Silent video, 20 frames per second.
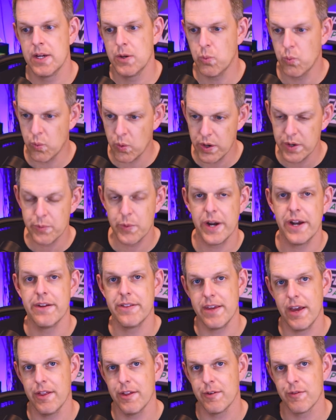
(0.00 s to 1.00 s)
one way or
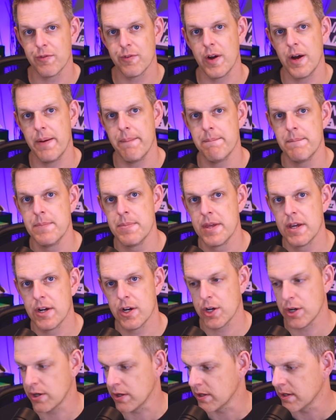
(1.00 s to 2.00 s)
the other, from
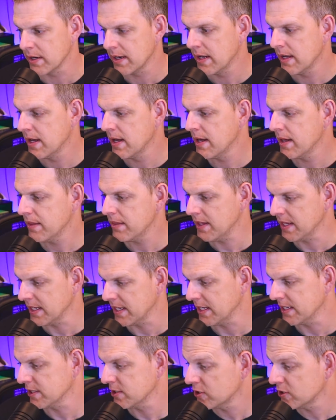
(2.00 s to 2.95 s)
her thinking.